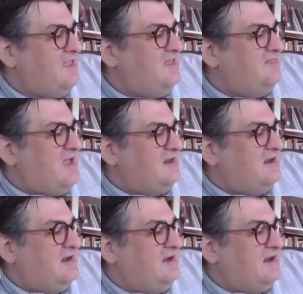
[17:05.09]
That
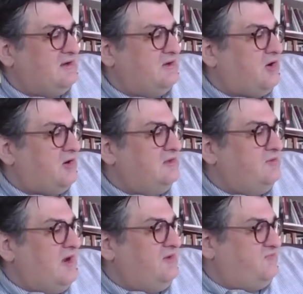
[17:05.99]
night I could hardly
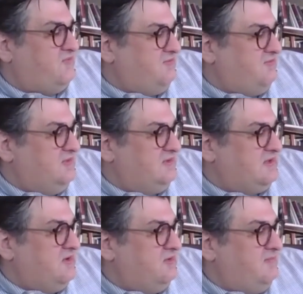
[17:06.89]
wait for everyone to
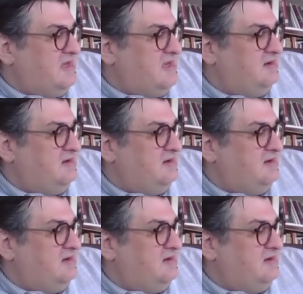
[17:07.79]
go to bed.